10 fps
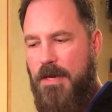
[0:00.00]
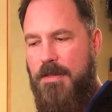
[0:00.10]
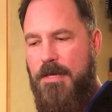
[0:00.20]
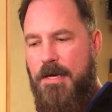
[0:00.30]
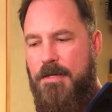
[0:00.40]

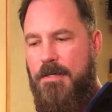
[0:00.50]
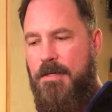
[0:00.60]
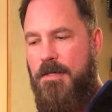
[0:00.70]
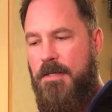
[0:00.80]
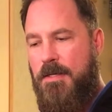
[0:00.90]
And then
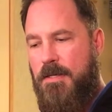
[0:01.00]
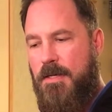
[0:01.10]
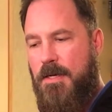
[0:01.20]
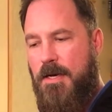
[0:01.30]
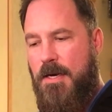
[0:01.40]

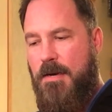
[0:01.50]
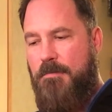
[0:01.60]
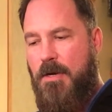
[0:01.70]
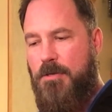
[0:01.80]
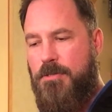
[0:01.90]

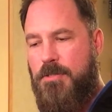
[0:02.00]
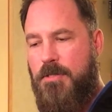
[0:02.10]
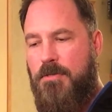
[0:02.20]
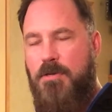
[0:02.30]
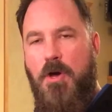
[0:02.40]

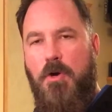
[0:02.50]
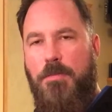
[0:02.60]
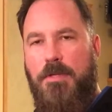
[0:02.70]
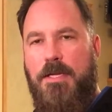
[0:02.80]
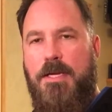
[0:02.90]
most
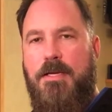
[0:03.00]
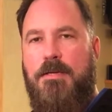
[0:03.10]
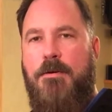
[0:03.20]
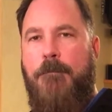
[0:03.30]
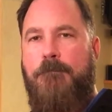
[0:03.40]
notably,